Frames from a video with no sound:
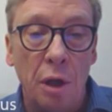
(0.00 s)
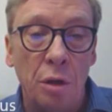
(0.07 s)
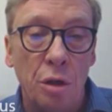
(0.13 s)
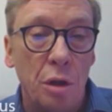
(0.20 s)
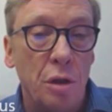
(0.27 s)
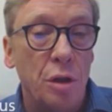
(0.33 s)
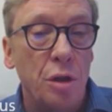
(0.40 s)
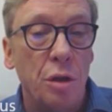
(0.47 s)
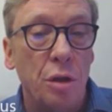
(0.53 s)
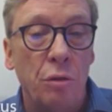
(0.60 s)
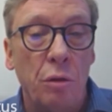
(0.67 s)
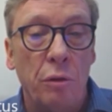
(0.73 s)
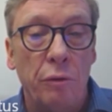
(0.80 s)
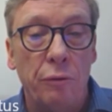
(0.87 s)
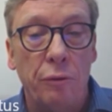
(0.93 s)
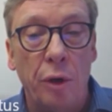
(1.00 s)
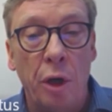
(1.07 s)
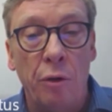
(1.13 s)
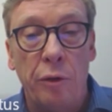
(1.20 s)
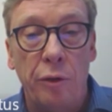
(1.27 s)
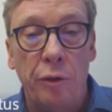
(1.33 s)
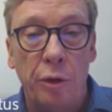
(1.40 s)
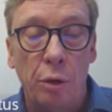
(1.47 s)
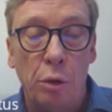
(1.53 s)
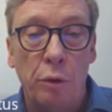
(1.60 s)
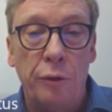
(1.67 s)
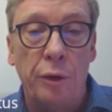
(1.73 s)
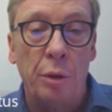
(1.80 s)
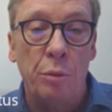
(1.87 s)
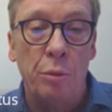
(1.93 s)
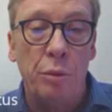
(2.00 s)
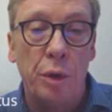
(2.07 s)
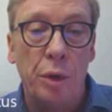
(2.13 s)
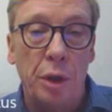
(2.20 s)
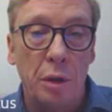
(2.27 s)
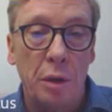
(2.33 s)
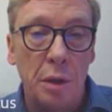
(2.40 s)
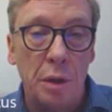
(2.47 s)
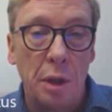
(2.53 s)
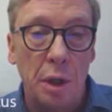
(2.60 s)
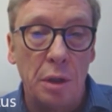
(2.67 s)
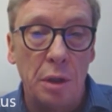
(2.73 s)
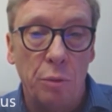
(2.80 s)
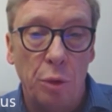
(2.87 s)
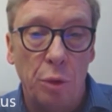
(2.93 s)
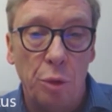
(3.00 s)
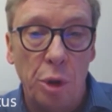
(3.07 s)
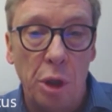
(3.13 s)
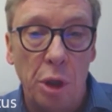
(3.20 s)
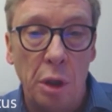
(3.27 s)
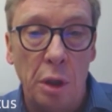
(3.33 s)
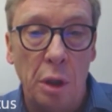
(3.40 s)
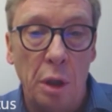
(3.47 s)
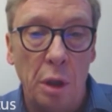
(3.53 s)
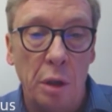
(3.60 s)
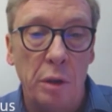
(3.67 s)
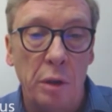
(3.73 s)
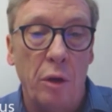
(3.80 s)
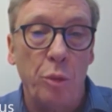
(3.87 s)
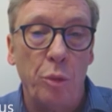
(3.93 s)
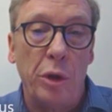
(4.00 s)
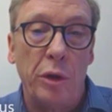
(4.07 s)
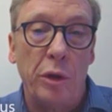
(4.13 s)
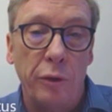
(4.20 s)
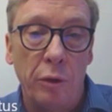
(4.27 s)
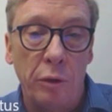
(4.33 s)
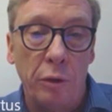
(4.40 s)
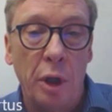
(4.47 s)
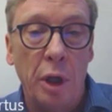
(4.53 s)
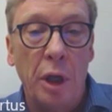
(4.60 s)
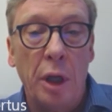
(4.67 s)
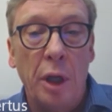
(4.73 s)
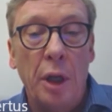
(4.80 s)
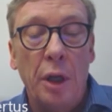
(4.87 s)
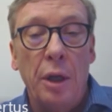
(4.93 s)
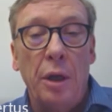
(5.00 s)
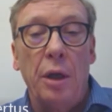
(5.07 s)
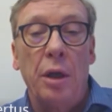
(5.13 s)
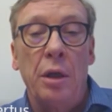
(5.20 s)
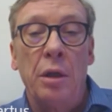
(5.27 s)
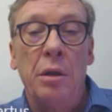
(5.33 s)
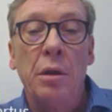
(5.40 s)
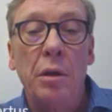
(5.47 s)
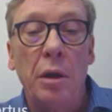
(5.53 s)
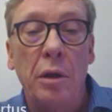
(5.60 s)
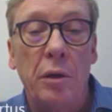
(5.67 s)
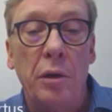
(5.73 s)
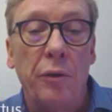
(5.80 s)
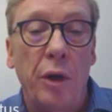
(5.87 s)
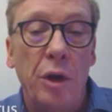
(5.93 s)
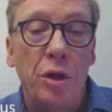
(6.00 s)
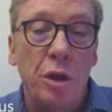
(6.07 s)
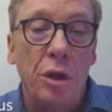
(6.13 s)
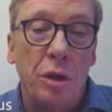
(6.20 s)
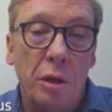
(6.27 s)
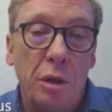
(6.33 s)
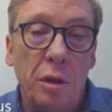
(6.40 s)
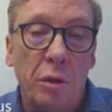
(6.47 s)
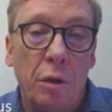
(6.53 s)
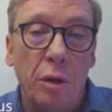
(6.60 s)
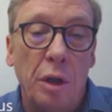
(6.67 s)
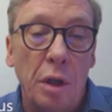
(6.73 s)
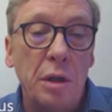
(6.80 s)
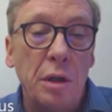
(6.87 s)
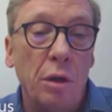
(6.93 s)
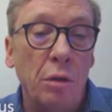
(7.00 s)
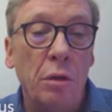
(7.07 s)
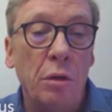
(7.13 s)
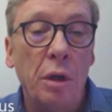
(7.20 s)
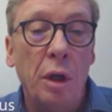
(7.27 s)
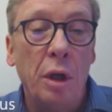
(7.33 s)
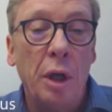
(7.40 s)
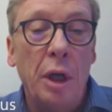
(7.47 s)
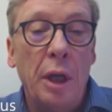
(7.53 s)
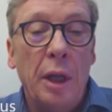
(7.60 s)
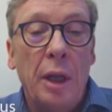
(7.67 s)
I just show you very few of them because that would be a topic for an intervention on its own.